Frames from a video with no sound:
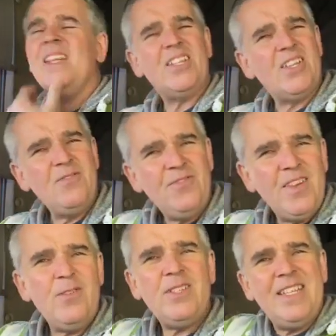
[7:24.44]
It's
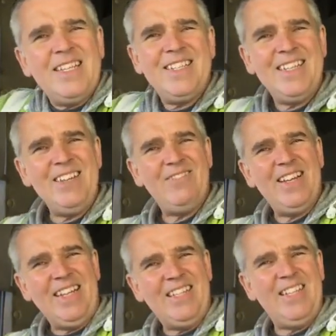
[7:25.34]
confusing, this, isn't it,
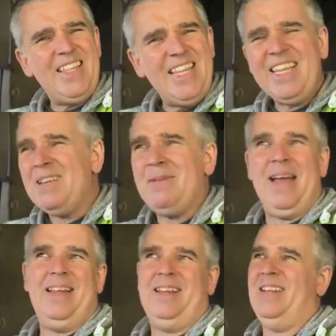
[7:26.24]
really? Because you think
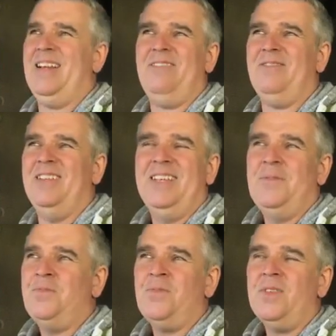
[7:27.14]
about it, you know,
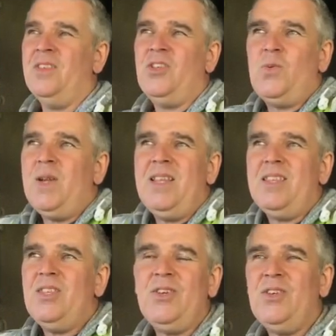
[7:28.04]
the
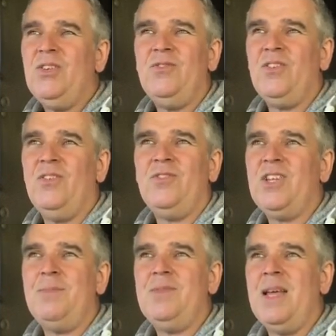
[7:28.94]
23rd of
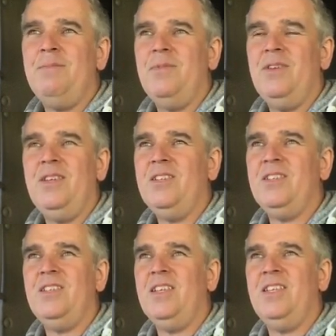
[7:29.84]
September
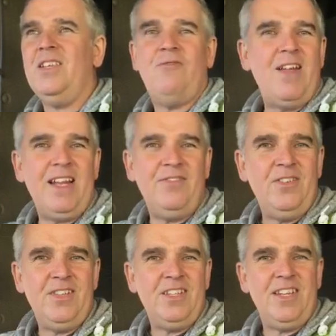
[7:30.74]
is
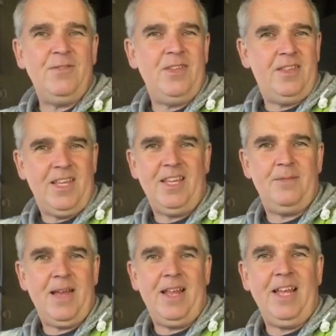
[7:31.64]
irrelevant, isn't it, when you
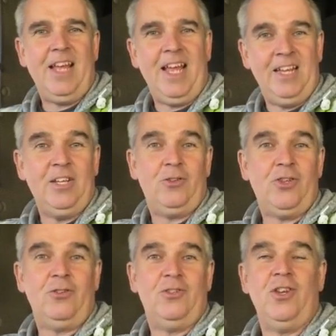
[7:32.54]
think about it, in
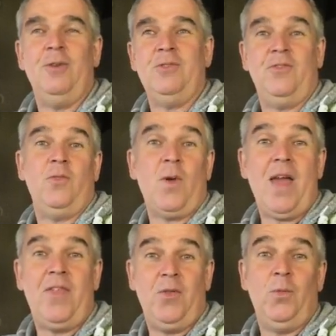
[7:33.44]
logical terms of the
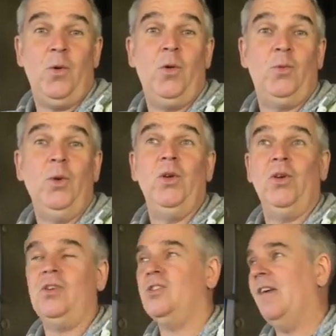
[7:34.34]
way that the world
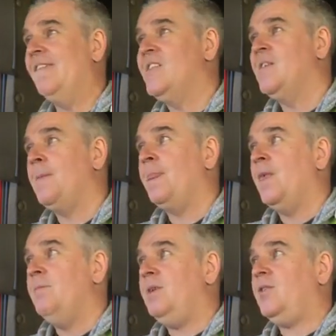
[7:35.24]
works.
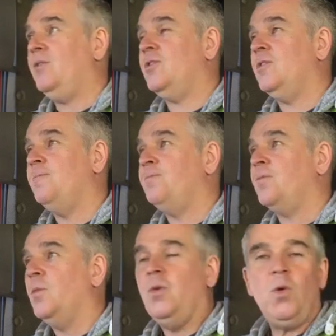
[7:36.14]
Because
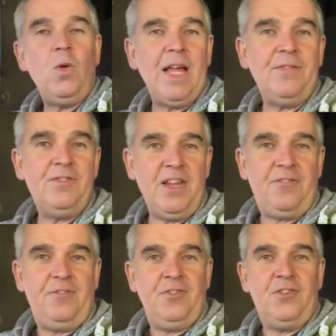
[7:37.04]
we all have
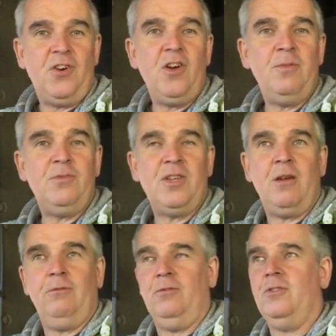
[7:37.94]
different time
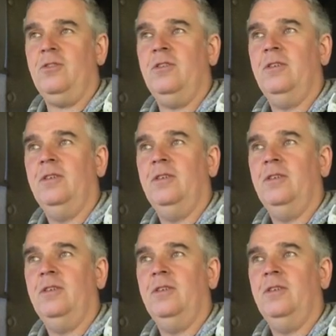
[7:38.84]
zones.